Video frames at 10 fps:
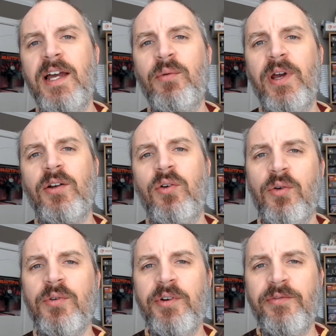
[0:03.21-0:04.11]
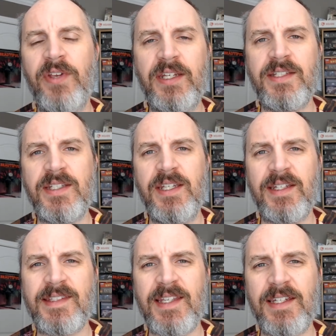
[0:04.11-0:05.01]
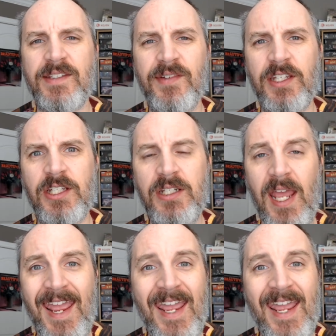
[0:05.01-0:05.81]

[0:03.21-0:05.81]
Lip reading: I write horror, fantasy, and science fiction,